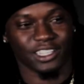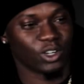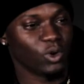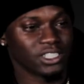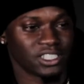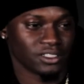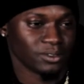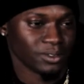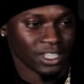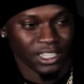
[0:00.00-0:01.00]
to question him.
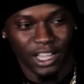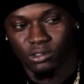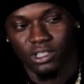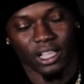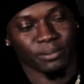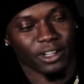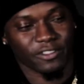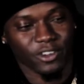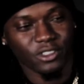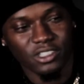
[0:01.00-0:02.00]
And that was like my
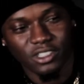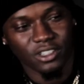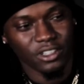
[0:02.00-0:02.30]
first song.